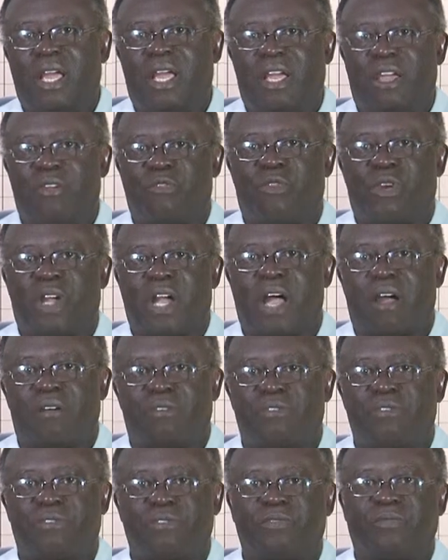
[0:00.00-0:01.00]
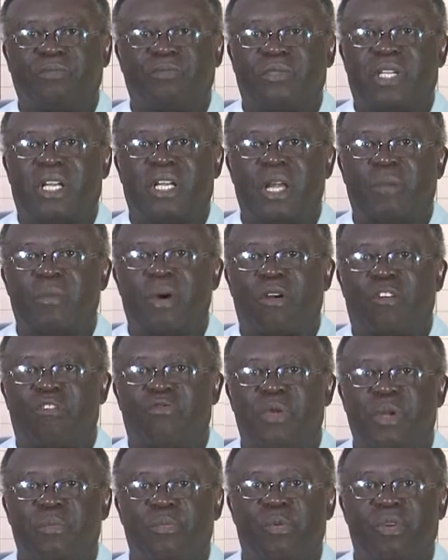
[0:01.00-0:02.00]
If we have a number
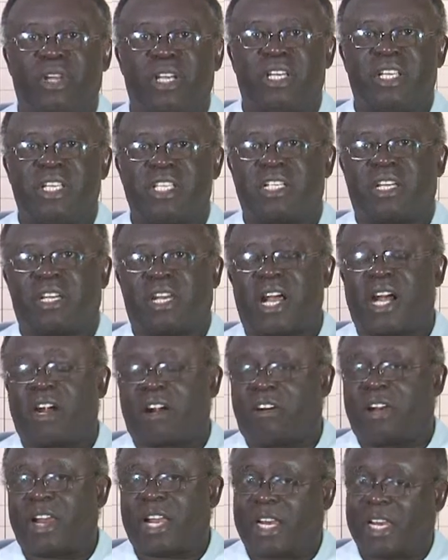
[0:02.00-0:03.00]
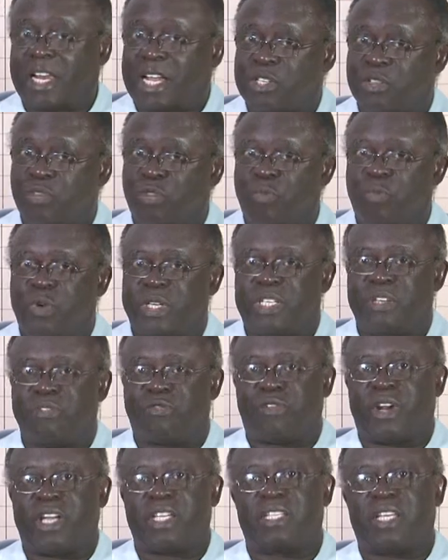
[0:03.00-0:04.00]
of people in this classroom with
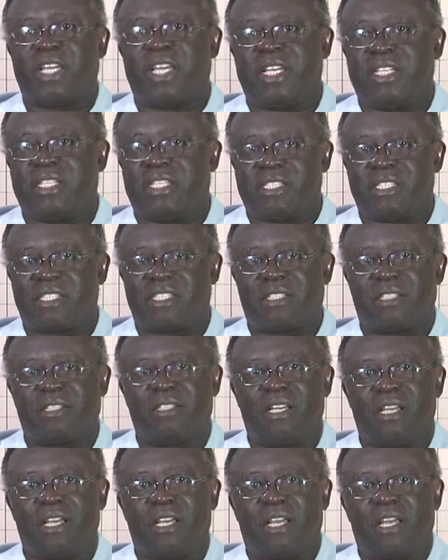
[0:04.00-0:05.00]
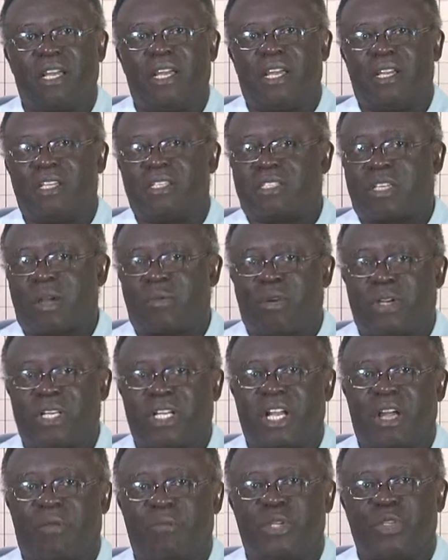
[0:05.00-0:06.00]
different ages, somebody
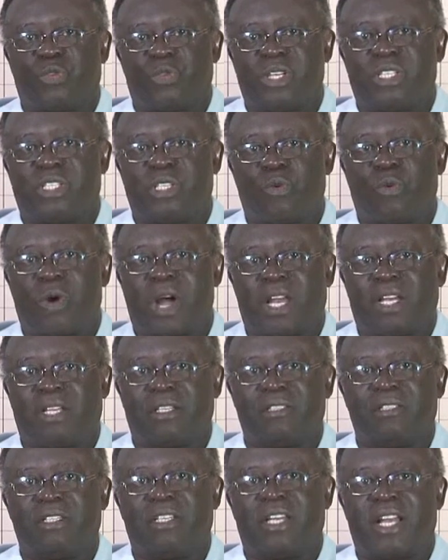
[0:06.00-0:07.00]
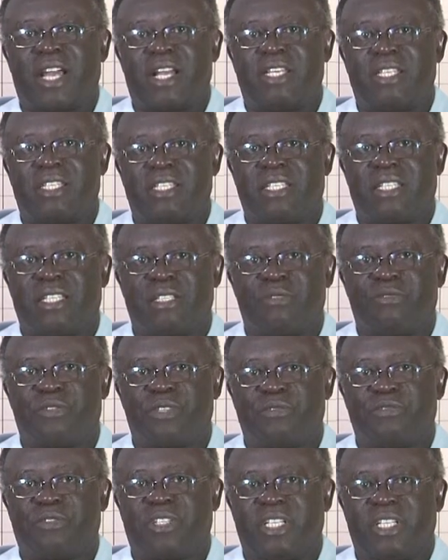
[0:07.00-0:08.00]
can be 21, 19,
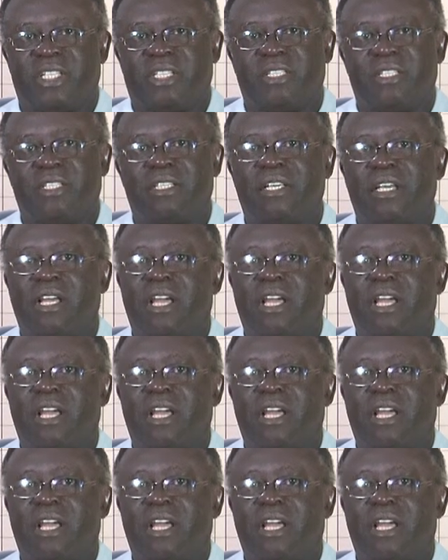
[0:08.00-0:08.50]
15,